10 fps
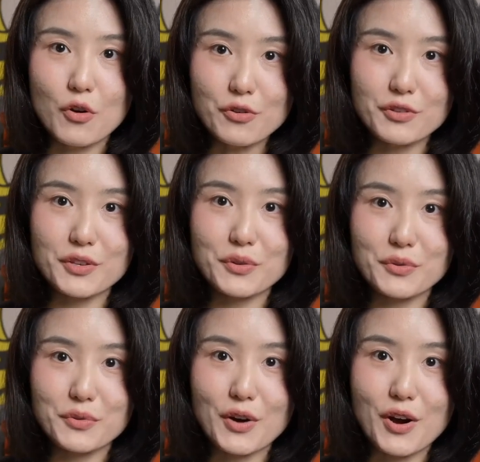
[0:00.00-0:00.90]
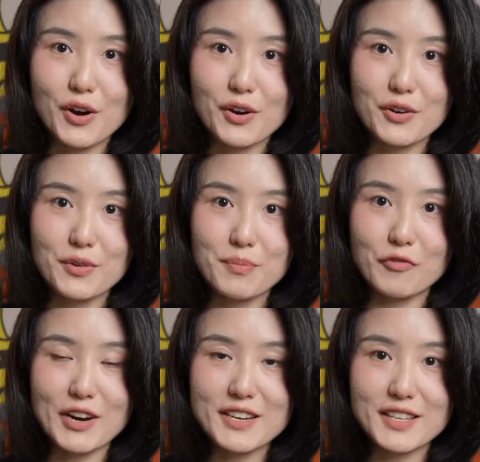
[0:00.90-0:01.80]
Or you are
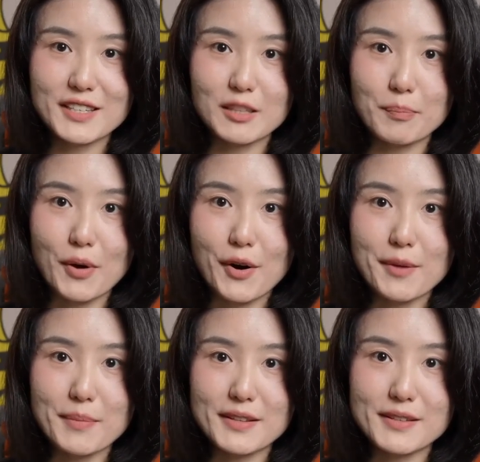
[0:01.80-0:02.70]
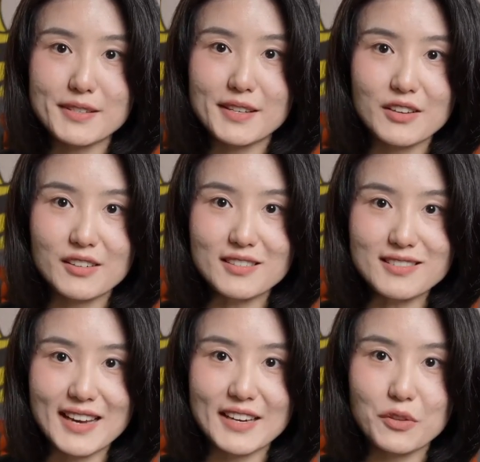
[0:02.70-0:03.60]
renting a department on your
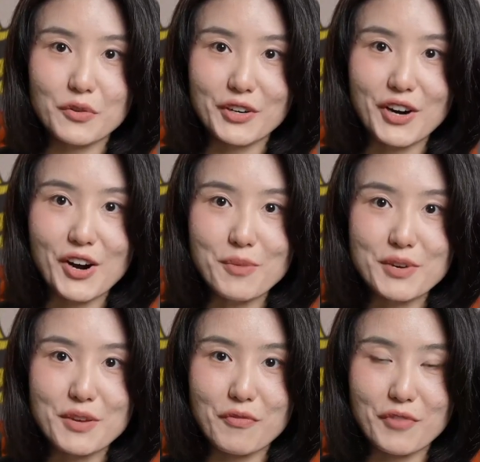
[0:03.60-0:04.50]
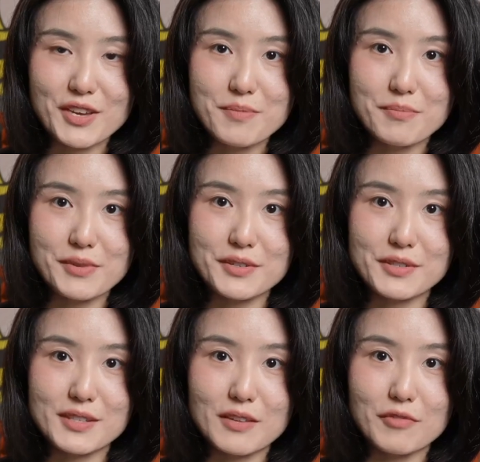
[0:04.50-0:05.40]
own and your company
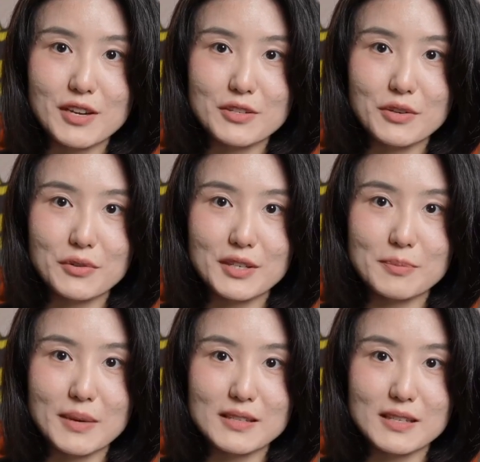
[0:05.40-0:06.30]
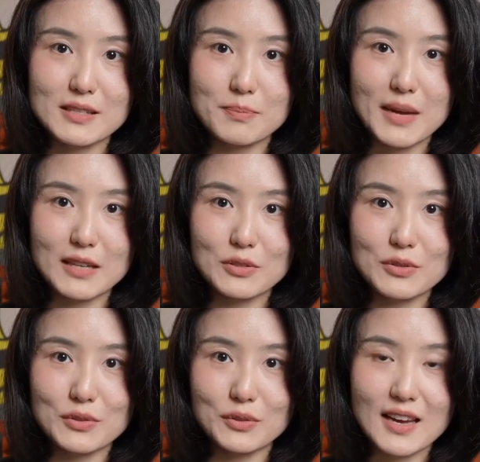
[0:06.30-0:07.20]
reimburses the rental expenses back to
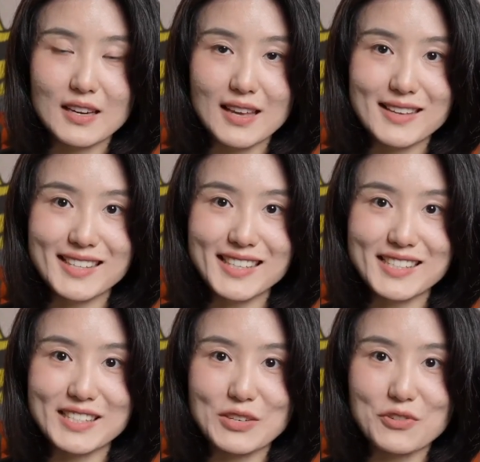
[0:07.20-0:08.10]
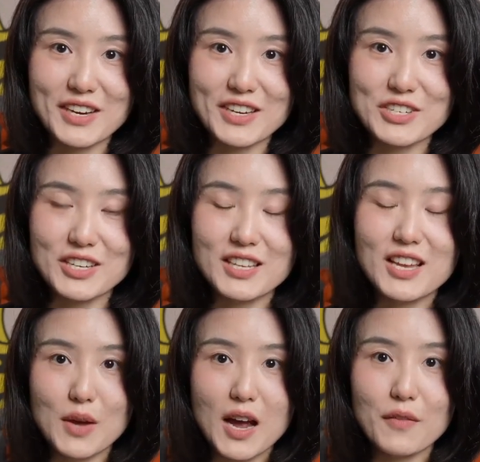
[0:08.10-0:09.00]
you. And in this situation,
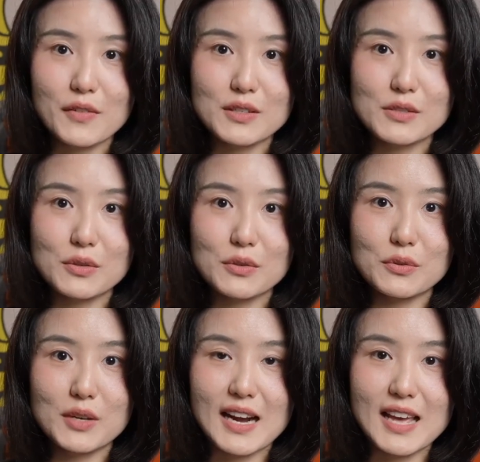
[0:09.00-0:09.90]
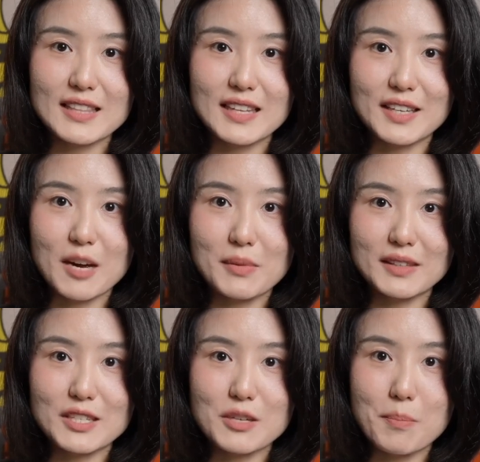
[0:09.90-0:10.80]
you have to claim the
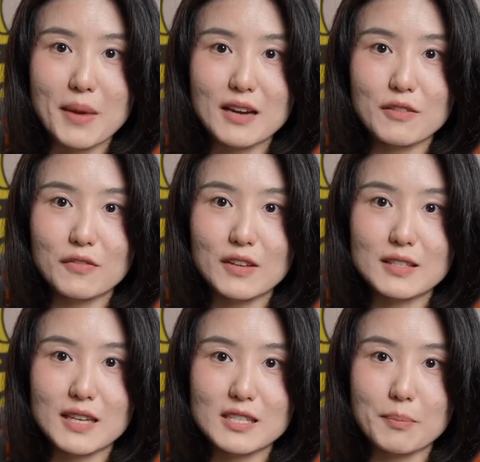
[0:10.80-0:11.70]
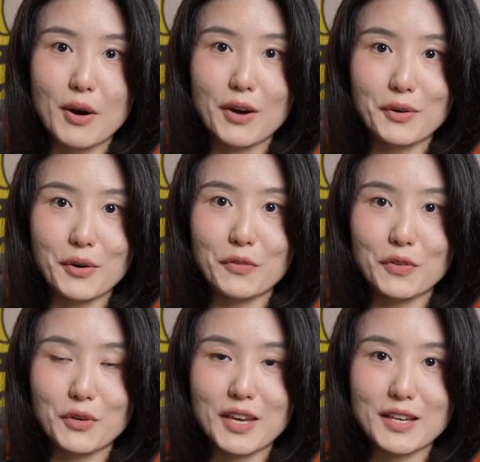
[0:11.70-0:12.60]
accommodation benefits as a part of
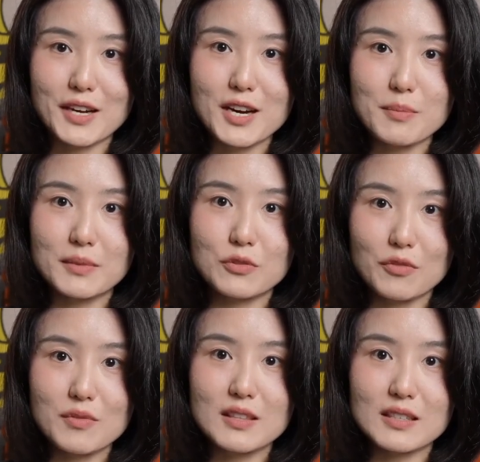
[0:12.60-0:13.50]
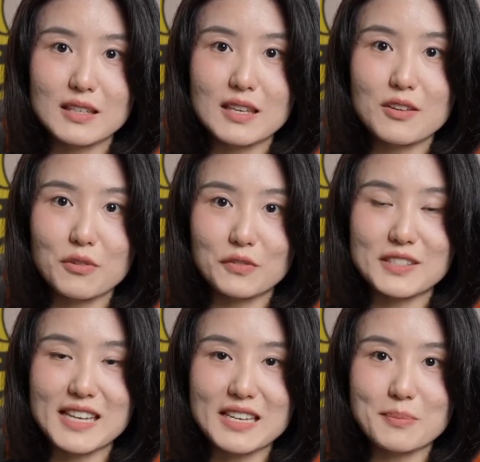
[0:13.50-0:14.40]
your income during the year of
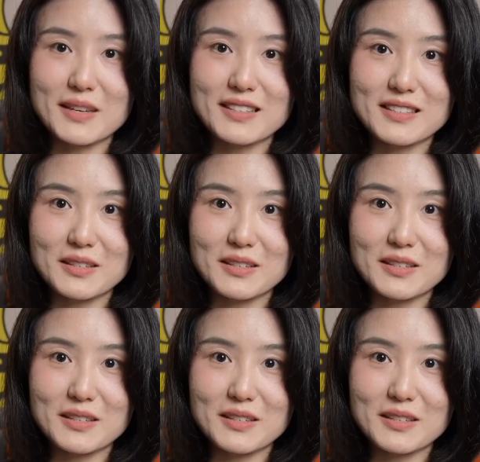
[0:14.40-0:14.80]
assessment.